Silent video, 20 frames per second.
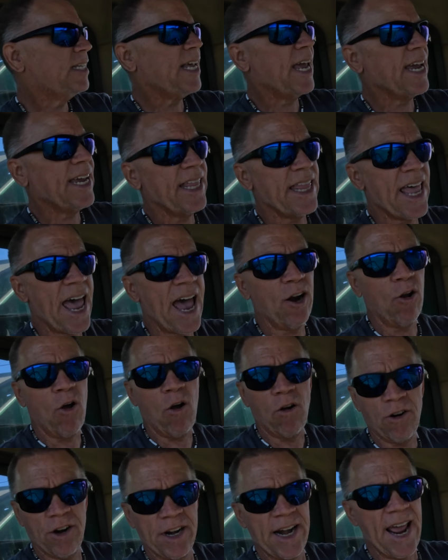taking that
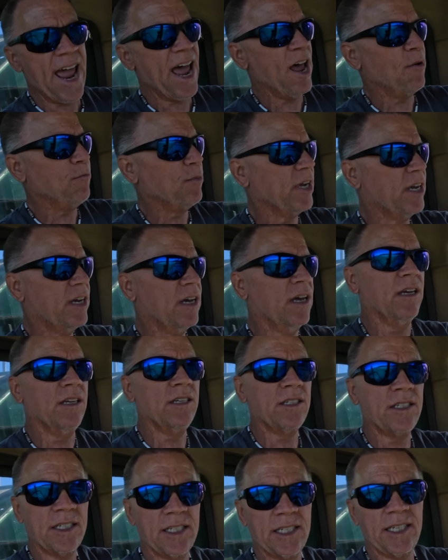auger down
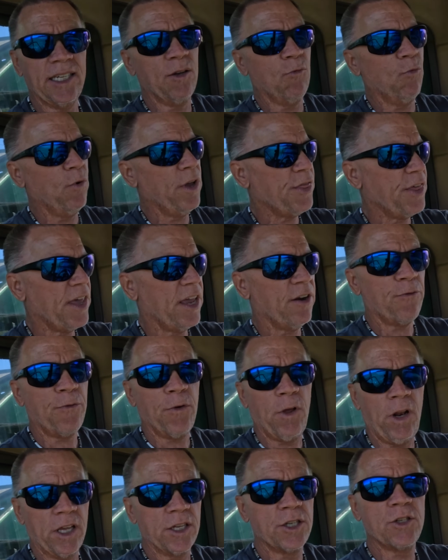because with it
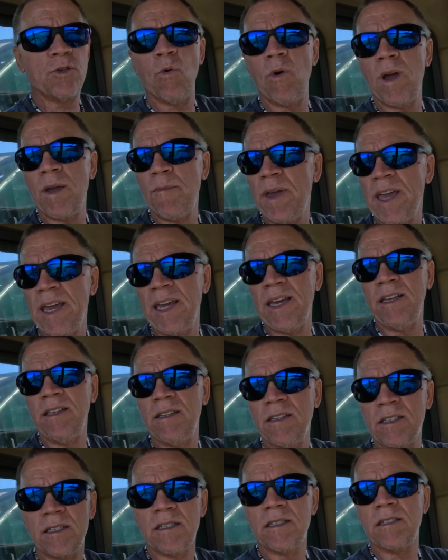full of
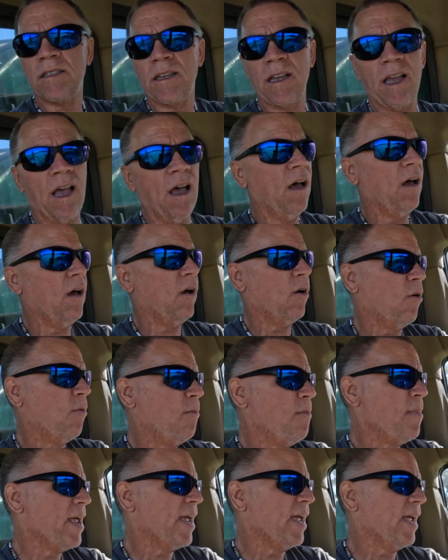soybeans, oh
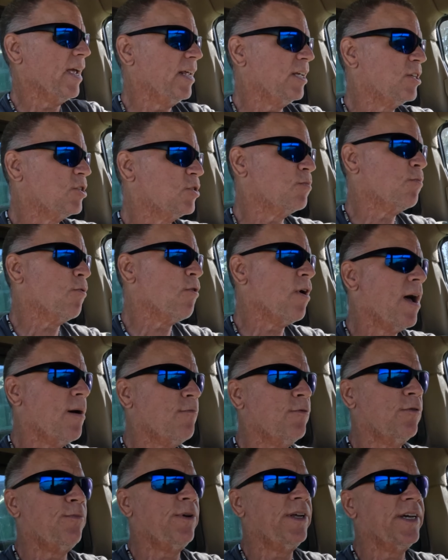man, it's
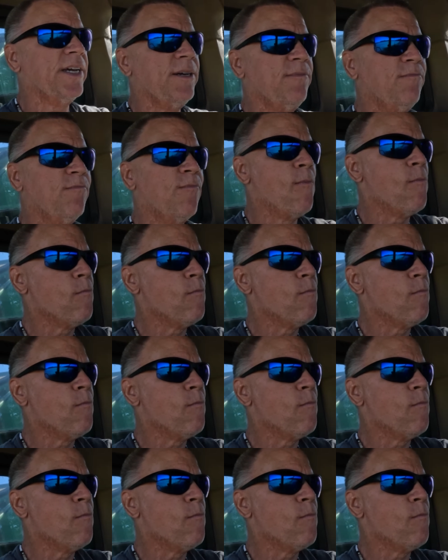probably,